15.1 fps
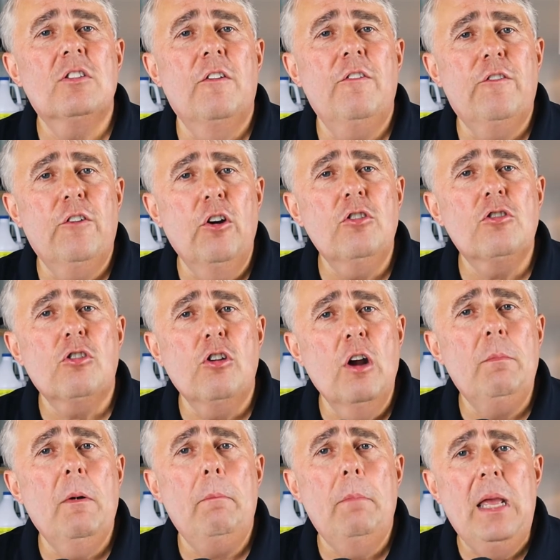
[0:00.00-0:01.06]
the first
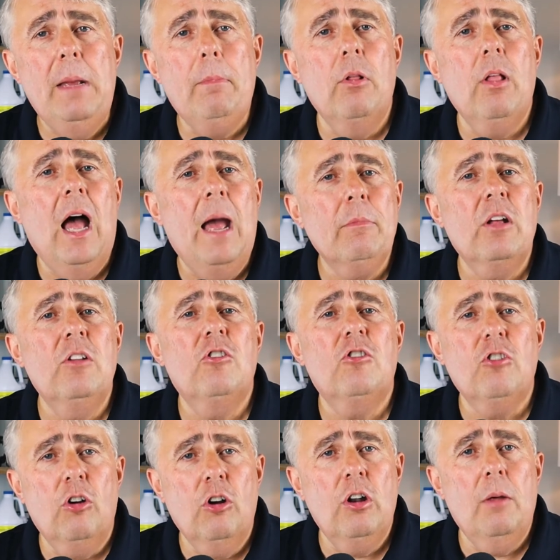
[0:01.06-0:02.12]
group of people I'm
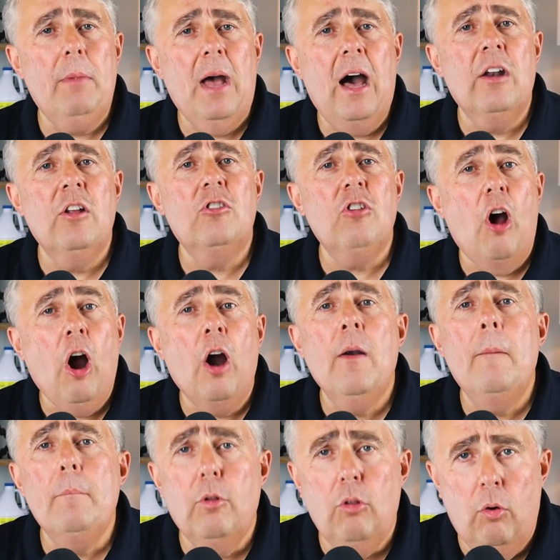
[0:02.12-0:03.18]
concerned about is our
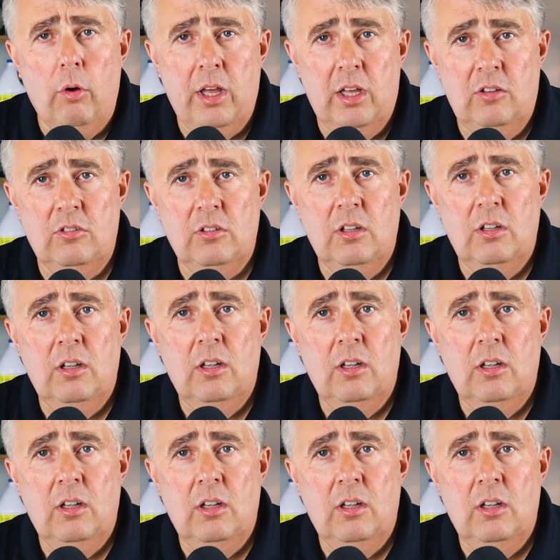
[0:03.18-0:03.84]
employees,